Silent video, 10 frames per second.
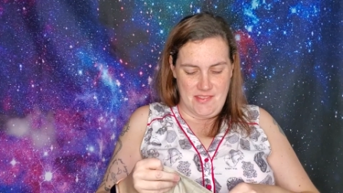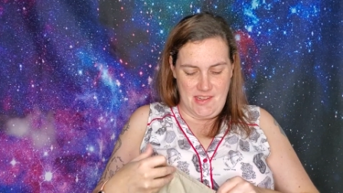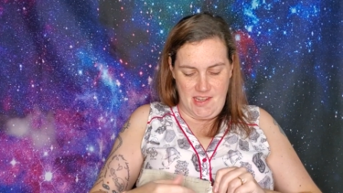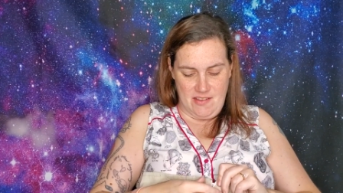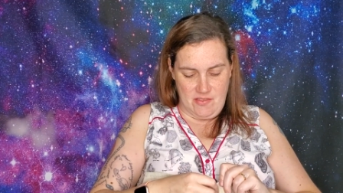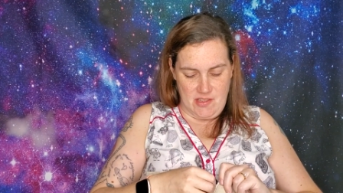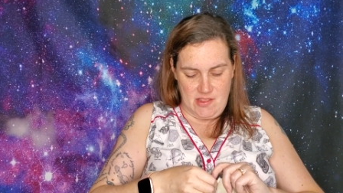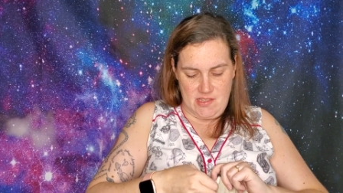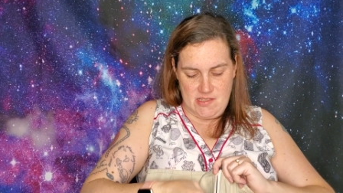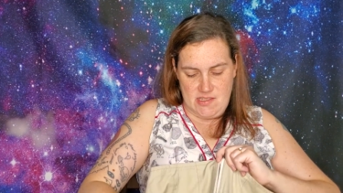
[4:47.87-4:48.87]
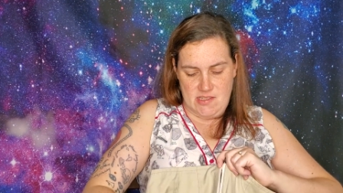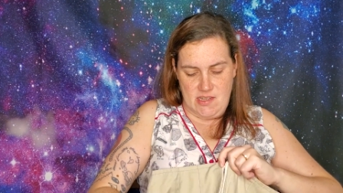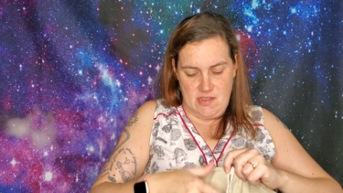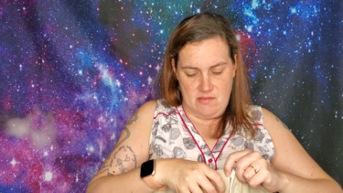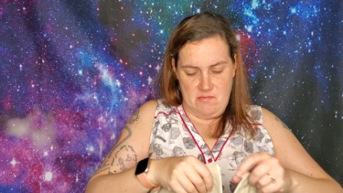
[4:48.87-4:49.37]
and they have like this,
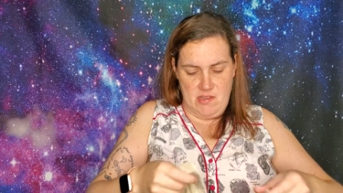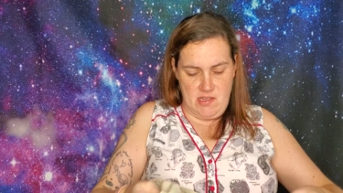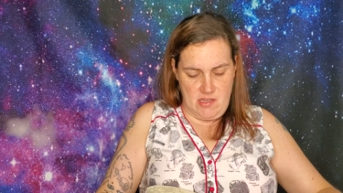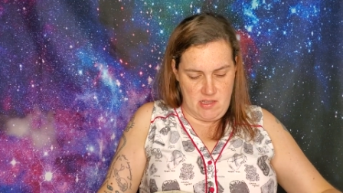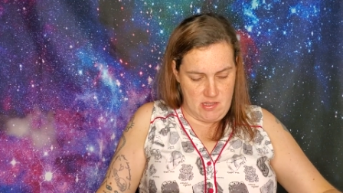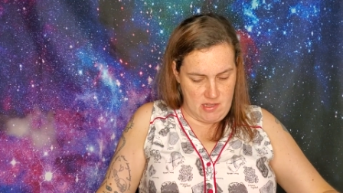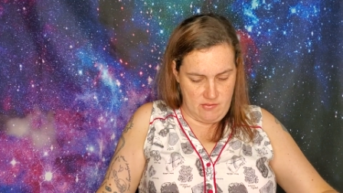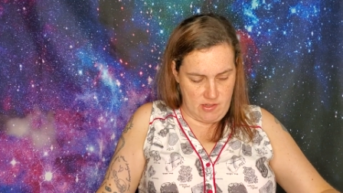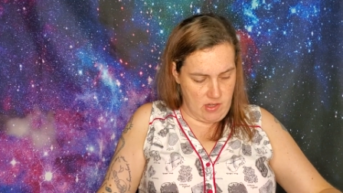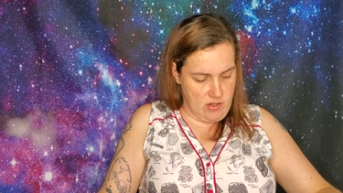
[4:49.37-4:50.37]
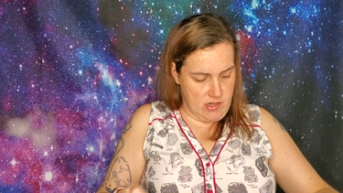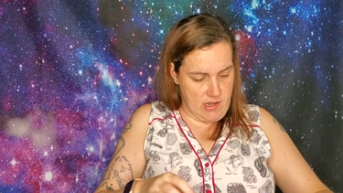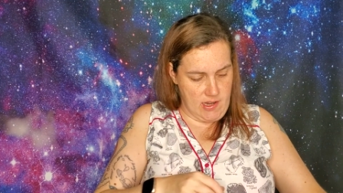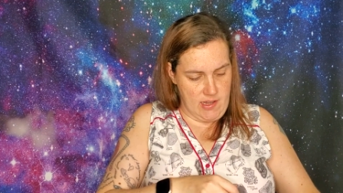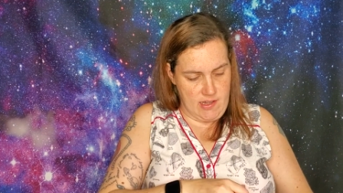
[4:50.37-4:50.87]
um, they have like a hook and
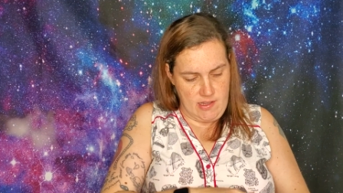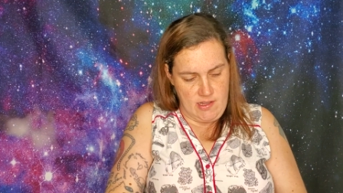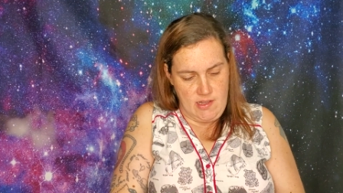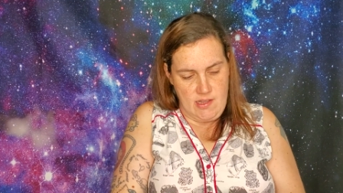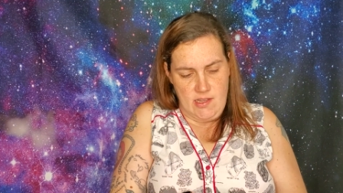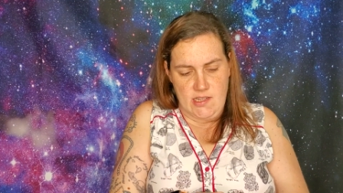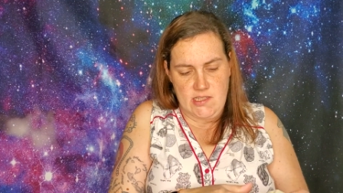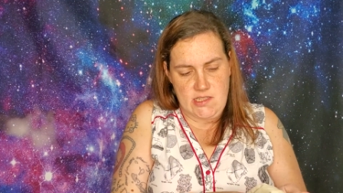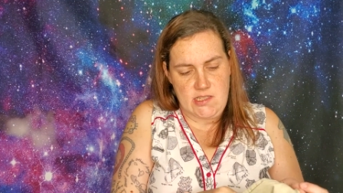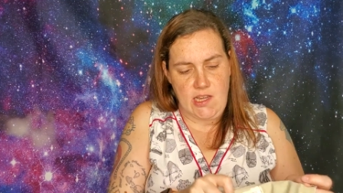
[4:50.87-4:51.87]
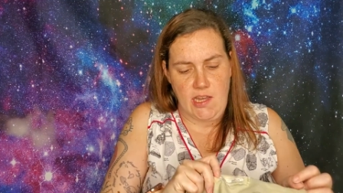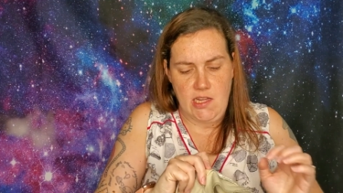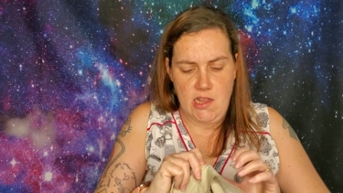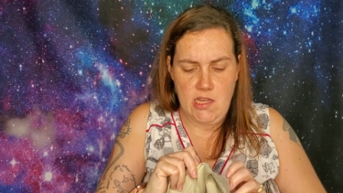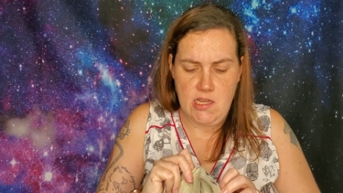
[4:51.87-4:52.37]
eye
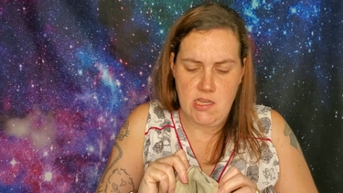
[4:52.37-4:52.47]
Style